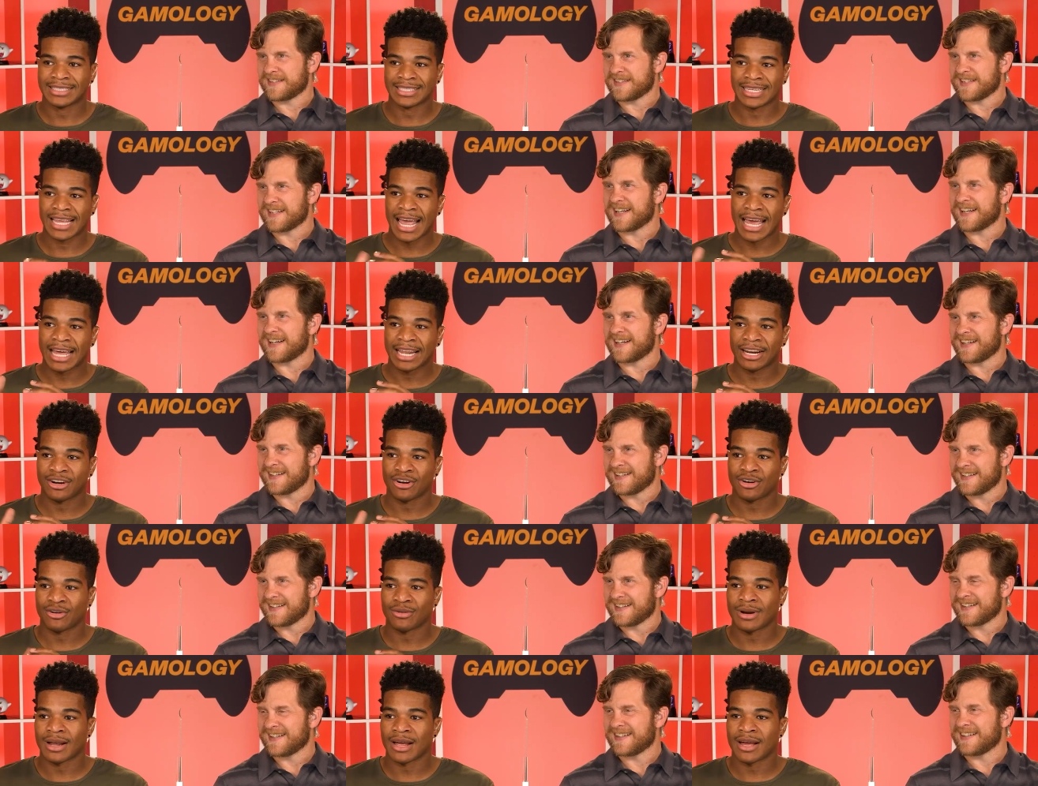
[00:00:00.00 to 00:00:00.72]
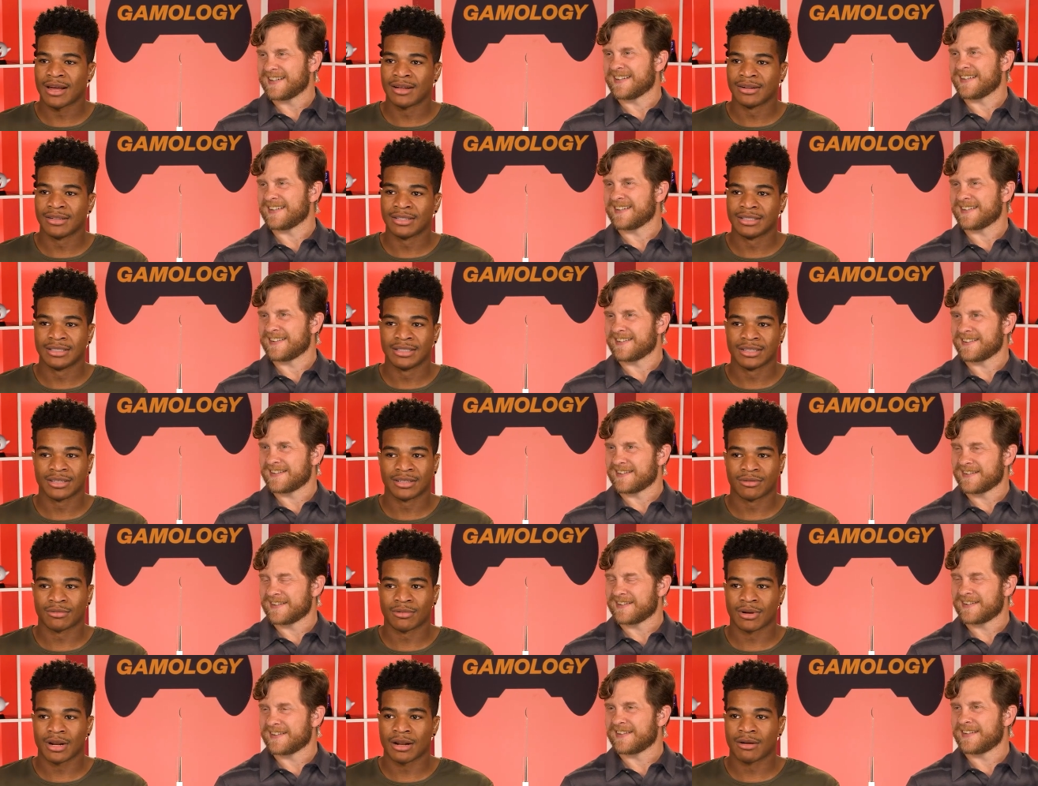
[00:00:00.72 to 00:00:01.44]
Speaker 1: scanning around, he's
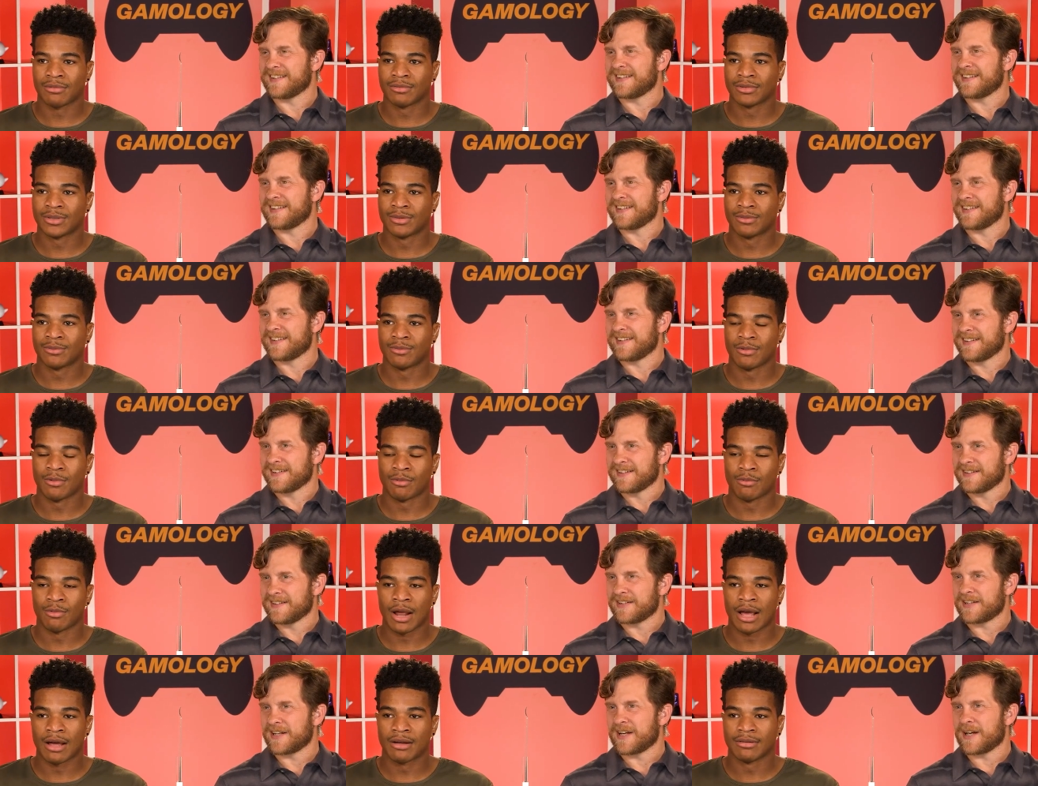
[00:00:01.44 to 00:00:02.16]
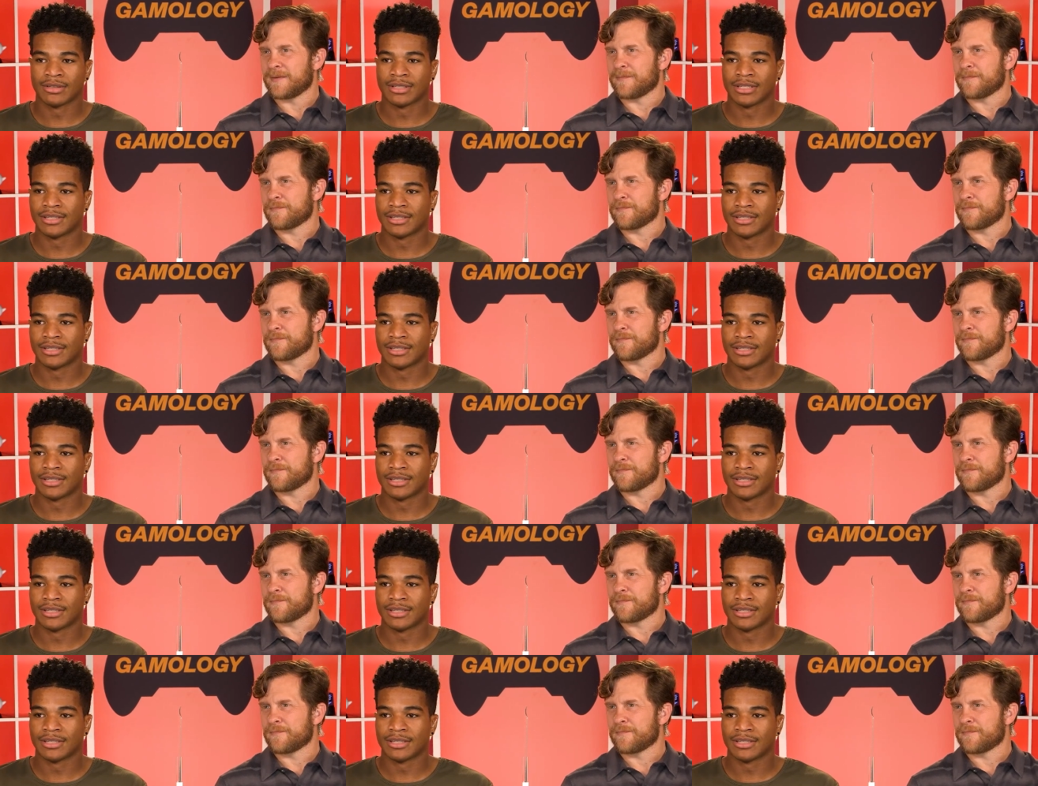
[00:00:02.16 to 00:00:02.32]
looking around, what's around